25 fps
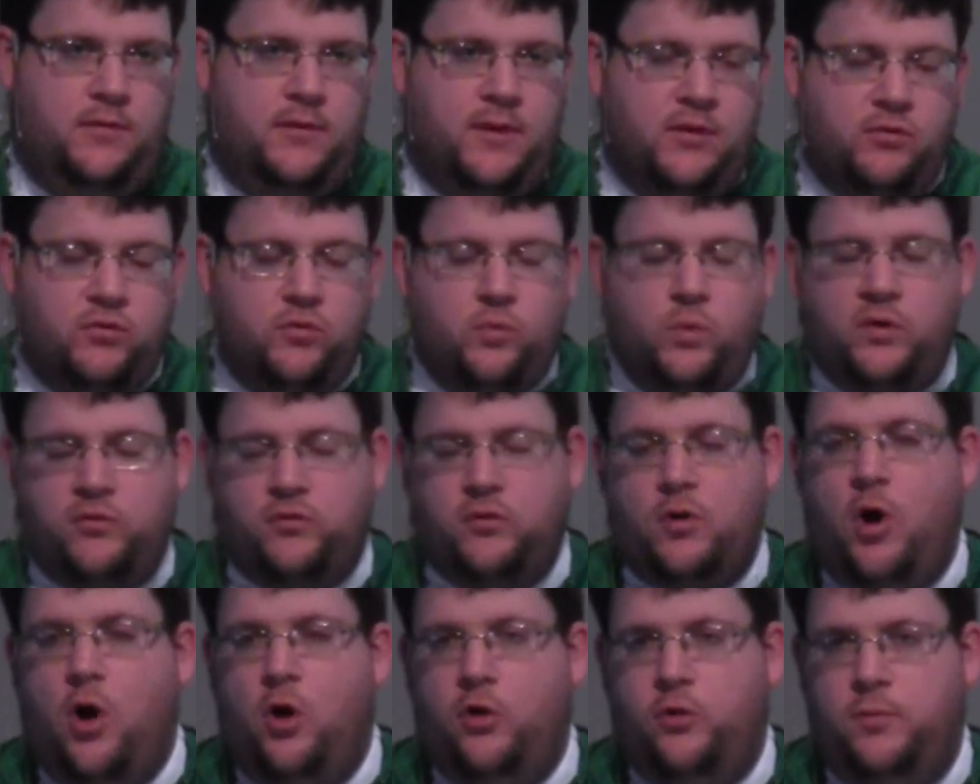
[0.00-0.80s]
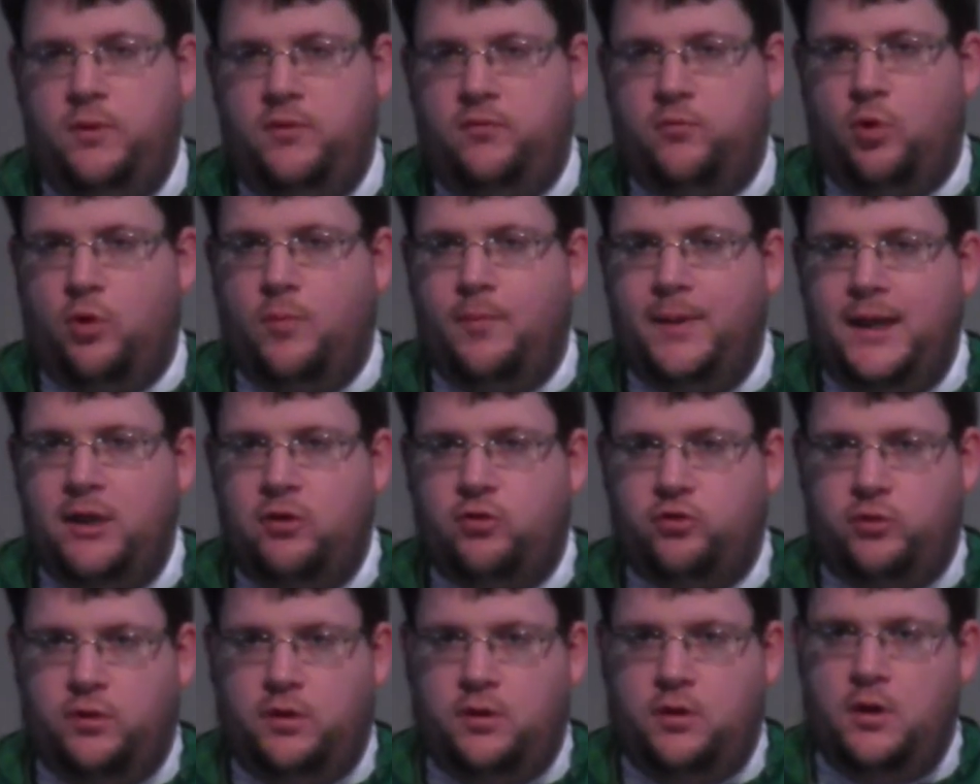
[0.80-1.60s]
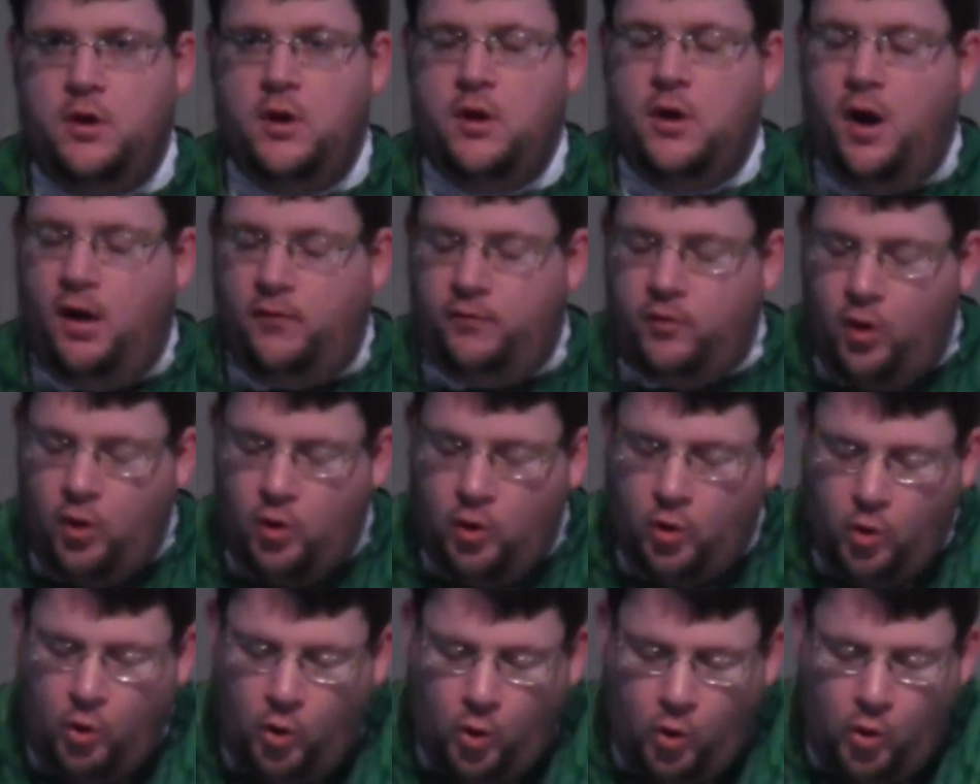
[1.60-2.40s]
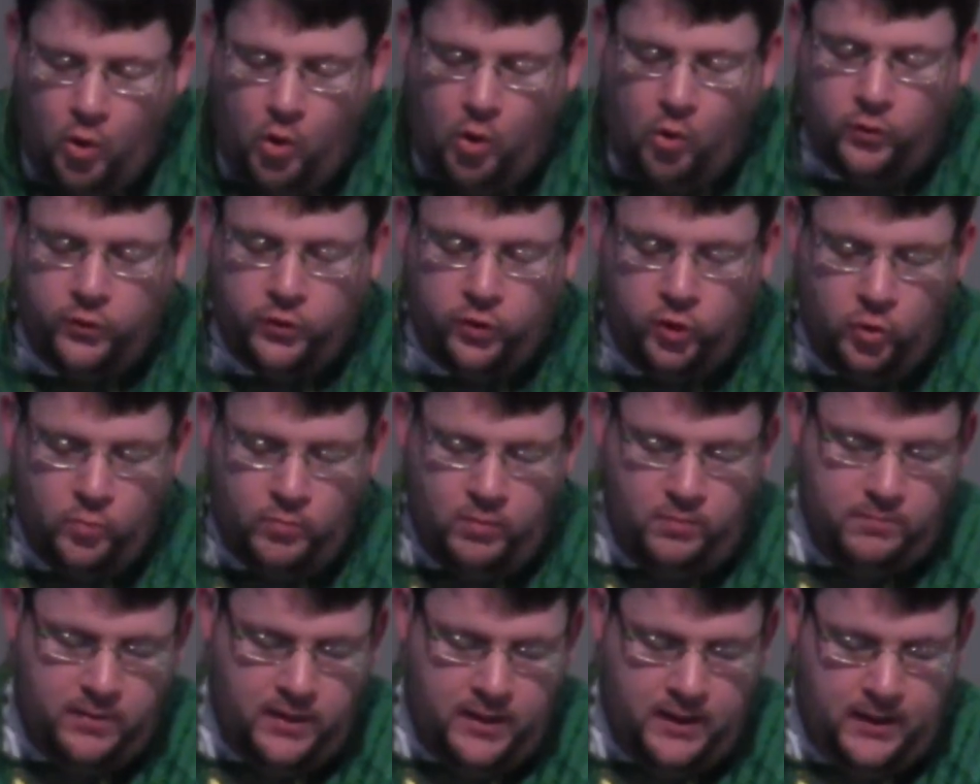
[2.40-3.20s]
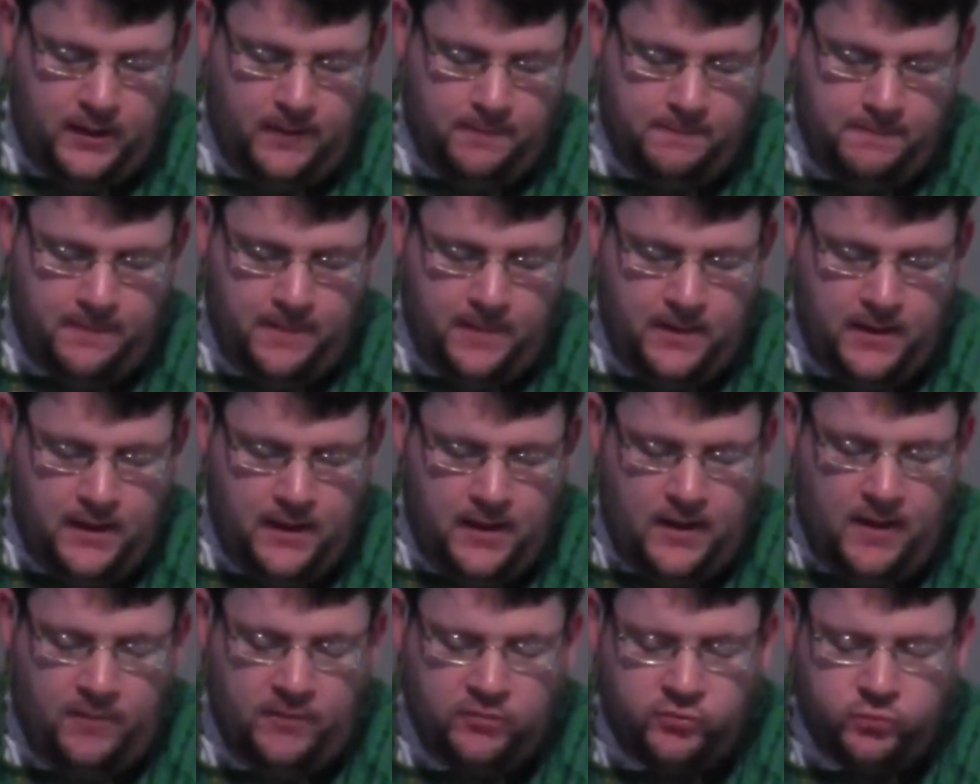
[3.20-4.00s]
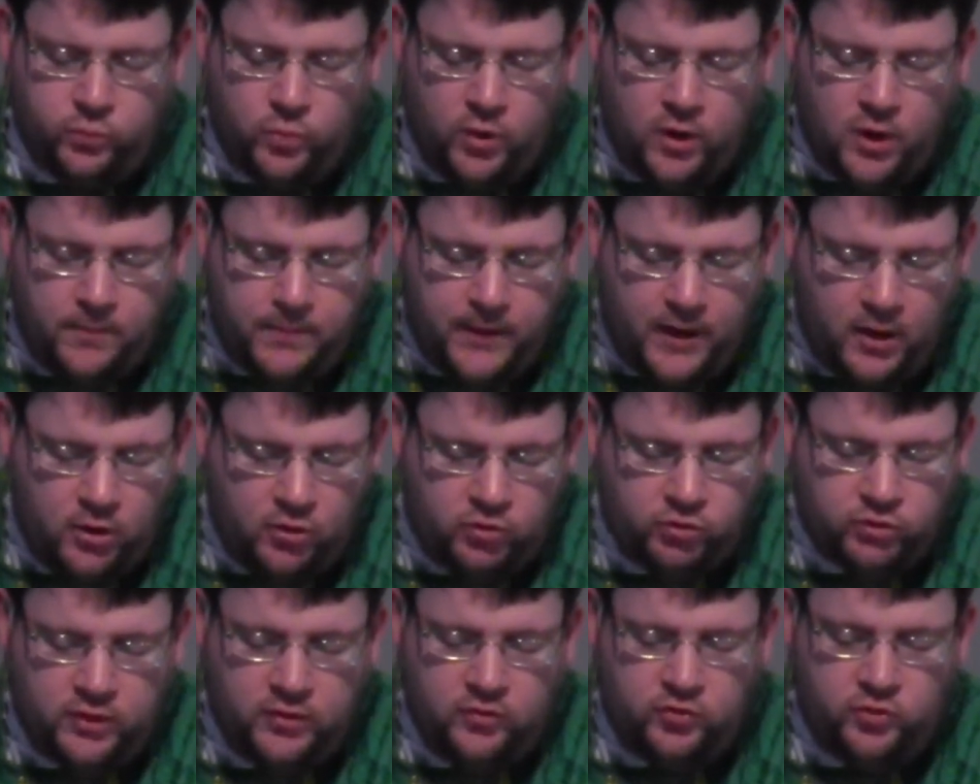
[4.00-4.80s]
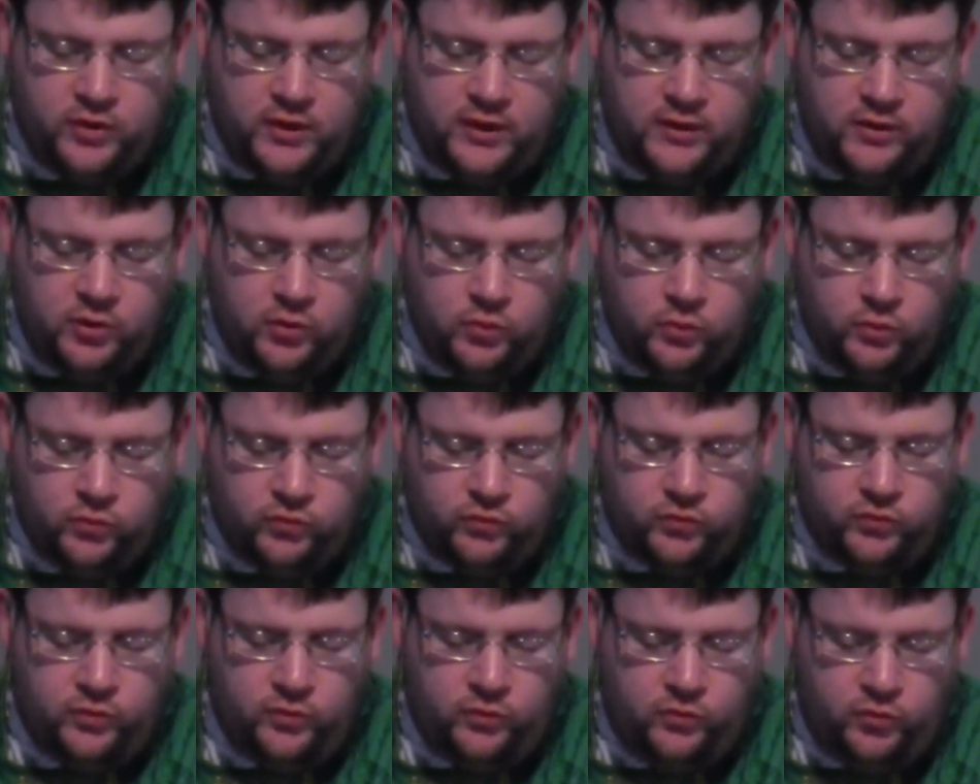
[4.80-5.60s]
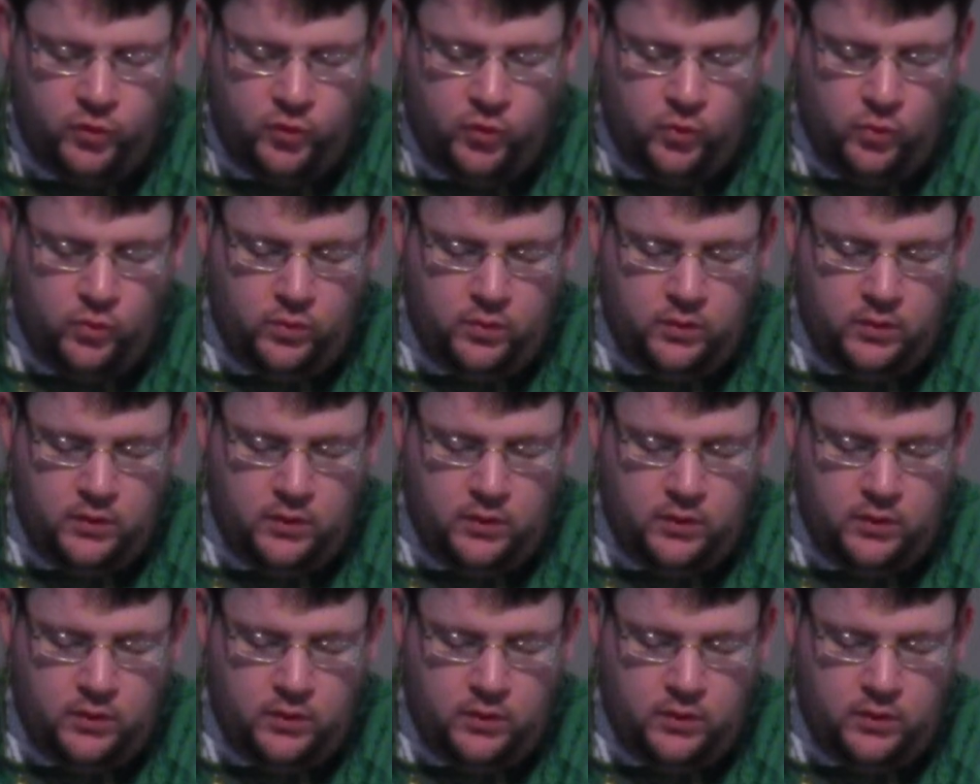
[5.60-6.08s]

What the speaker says: This is what it's called to be formation of the whole human being. And this is what our parish continues to do.